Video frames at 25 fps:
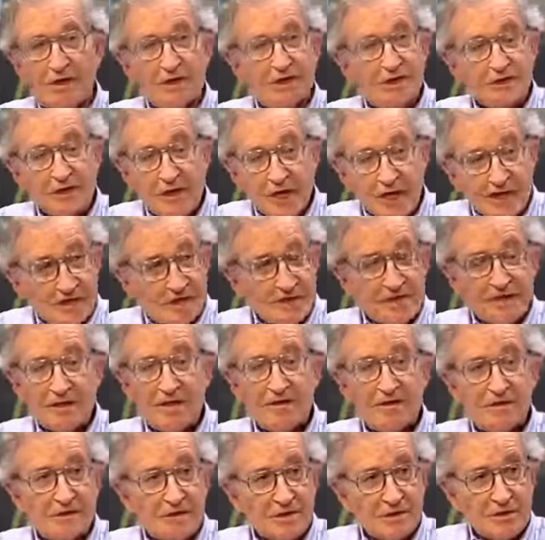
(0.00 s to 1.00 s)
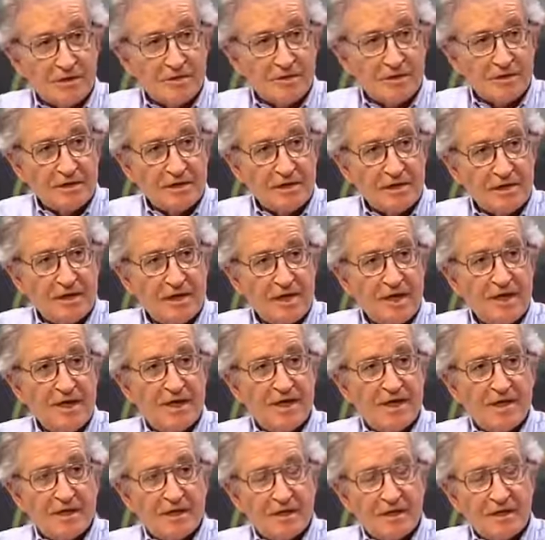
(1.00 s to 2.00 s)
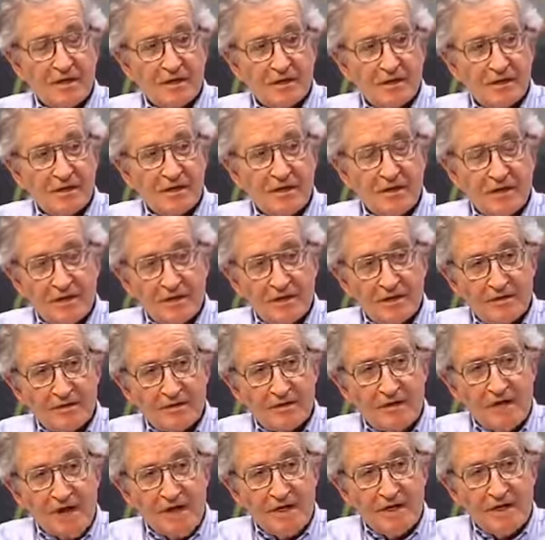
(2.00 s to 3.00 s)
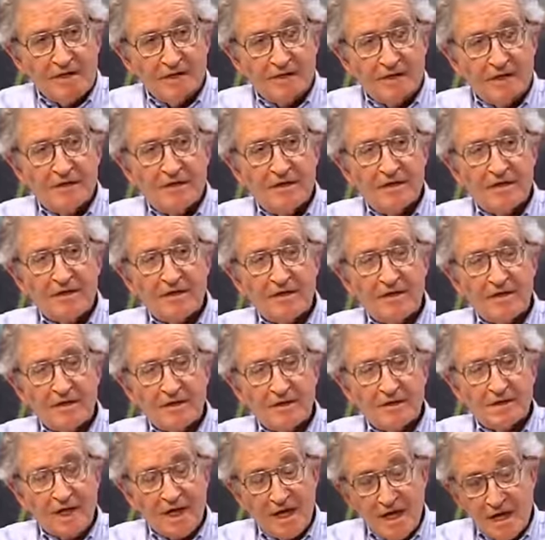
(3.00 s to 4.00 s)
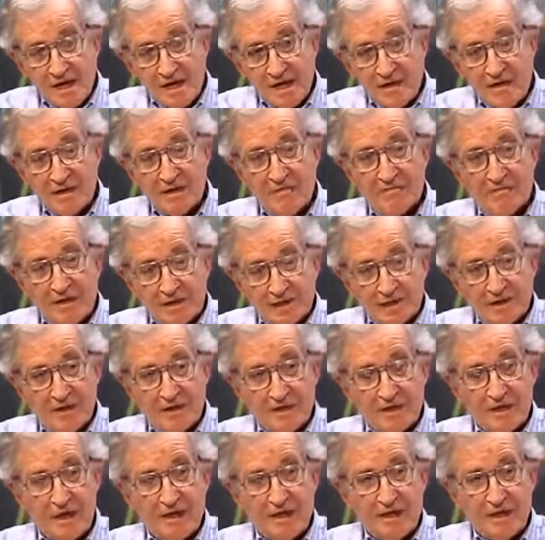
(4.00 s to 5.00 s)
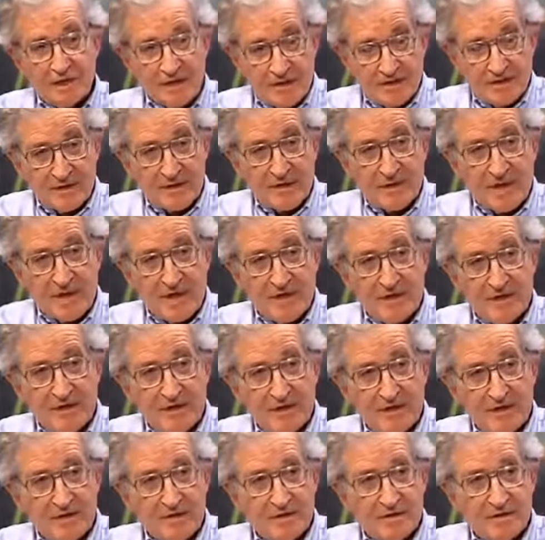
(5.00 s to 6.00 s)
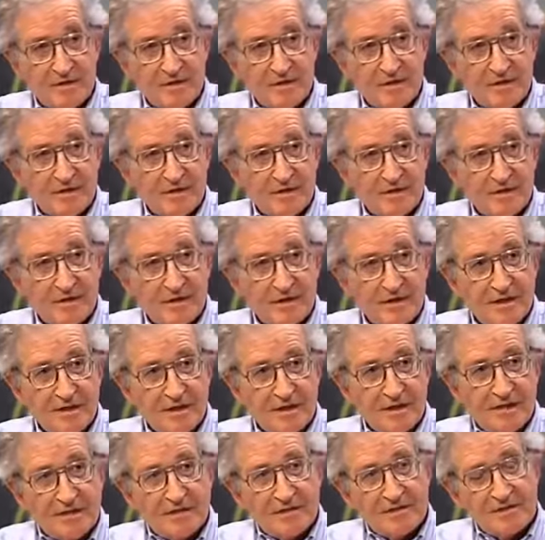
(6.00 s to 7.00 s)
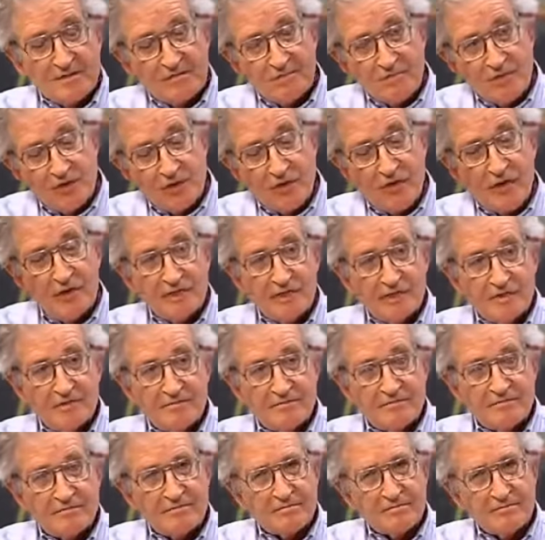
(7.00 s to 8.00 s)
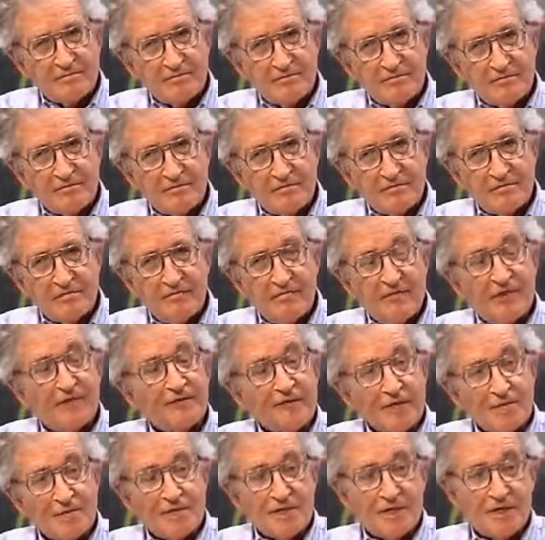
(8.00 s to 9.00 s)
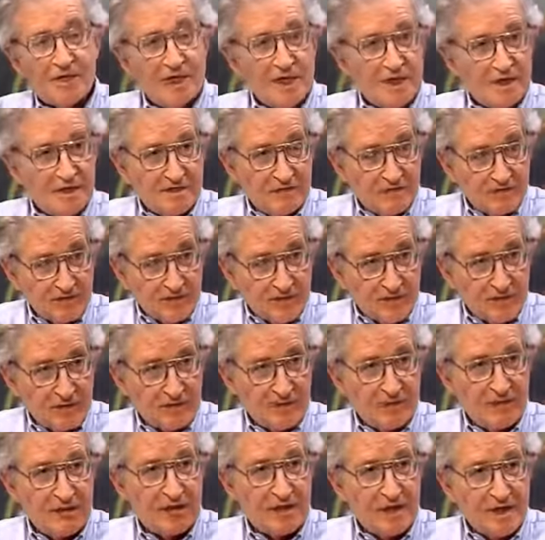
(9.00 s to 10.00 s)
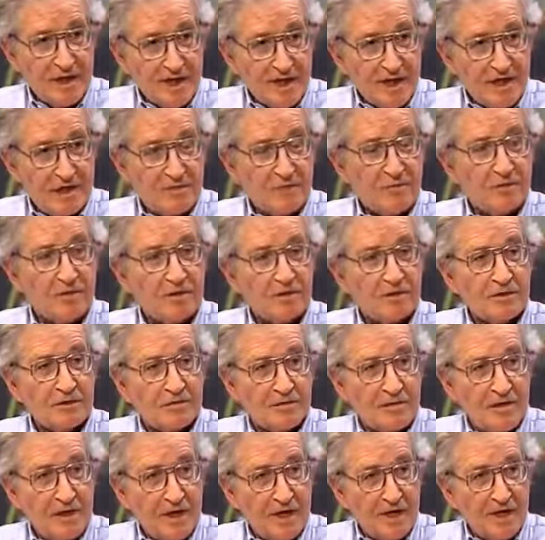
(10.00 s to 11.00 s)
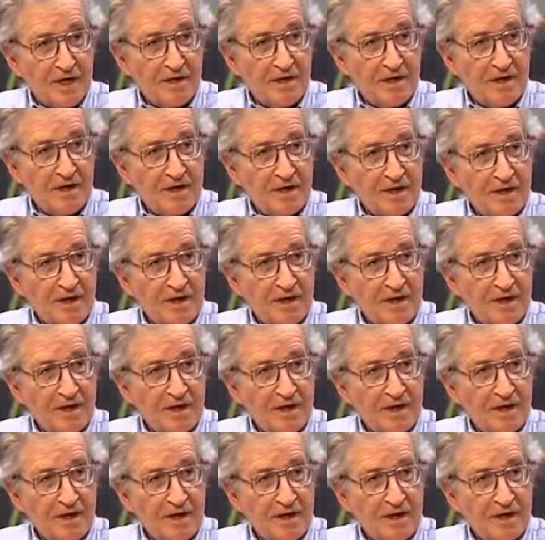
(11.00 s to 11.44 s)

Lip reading: and atrocities and so on, Carter raised aid, military and other aid to Israel, to more than 50% of total aid worldwide.